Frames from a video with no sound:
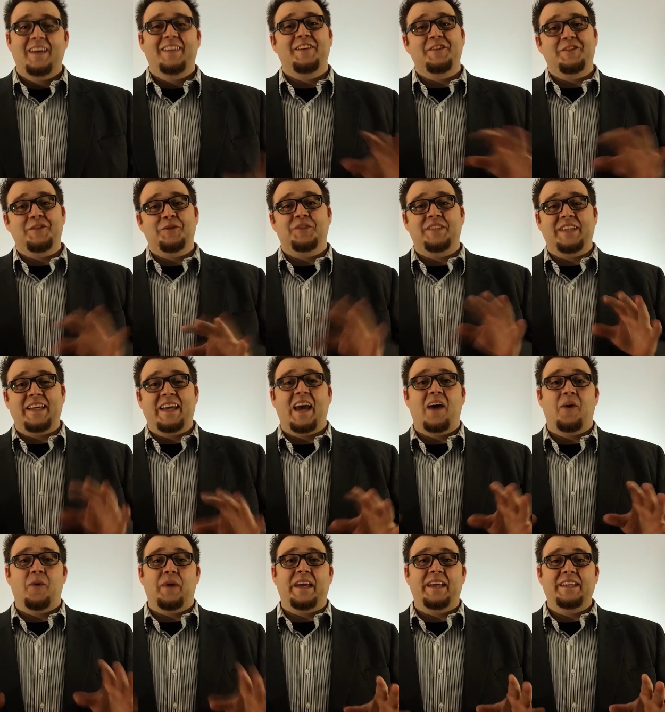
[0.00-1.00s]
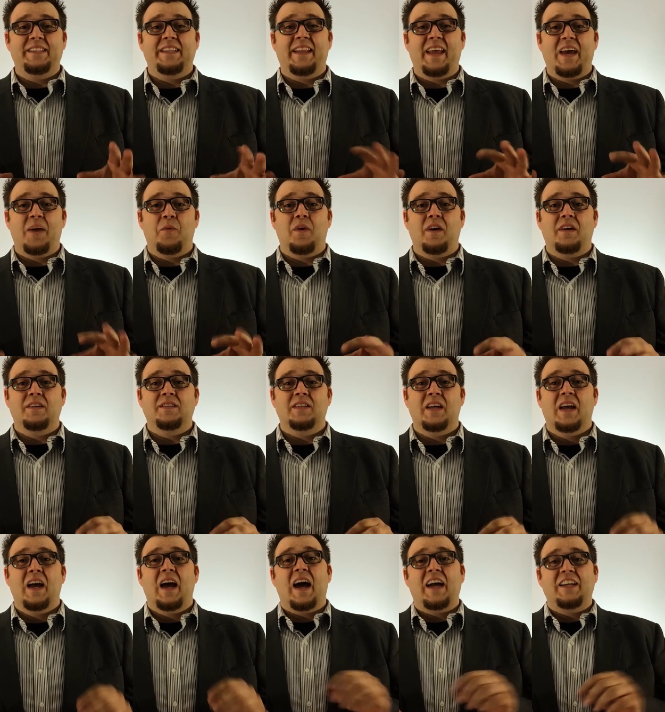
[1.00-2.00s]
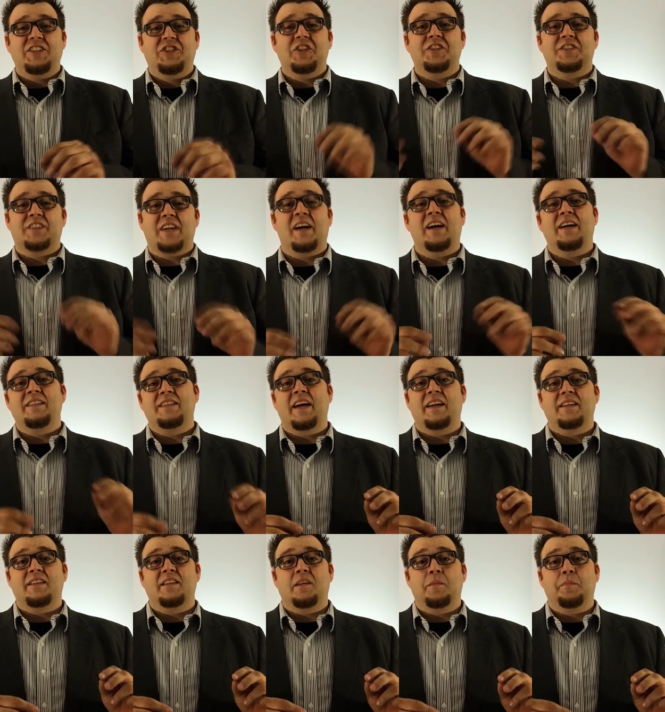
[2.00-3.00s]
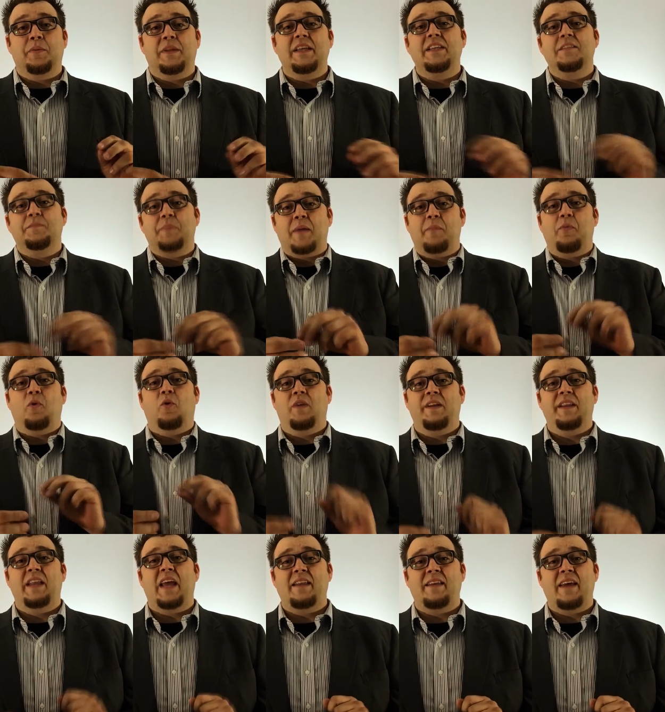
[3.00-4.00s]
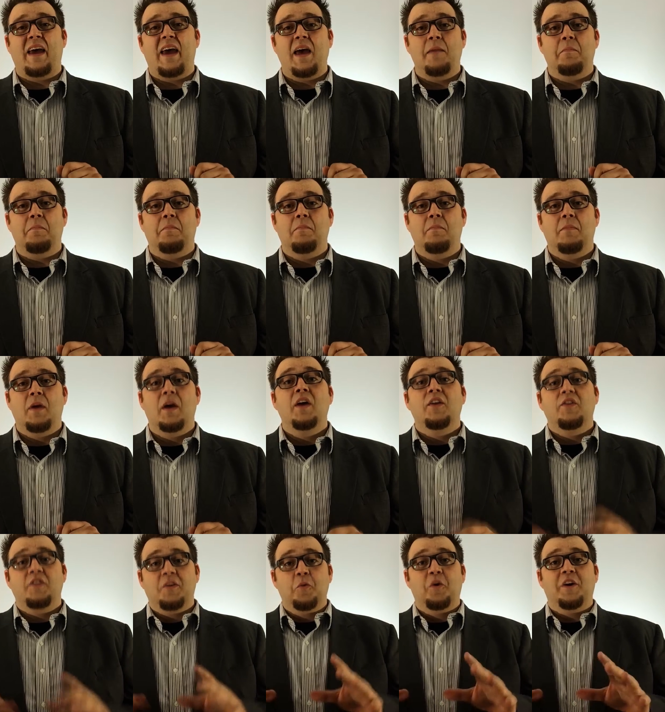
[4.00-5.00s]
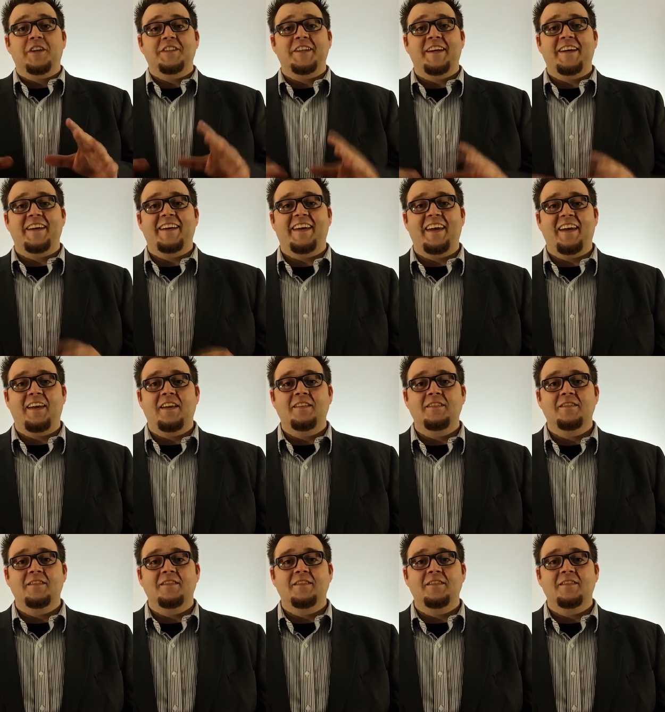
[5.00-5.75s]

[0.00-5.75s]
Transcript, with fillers: Did you see how easy that was? I just contacted the police by pulling that tab. Do you want to see it again?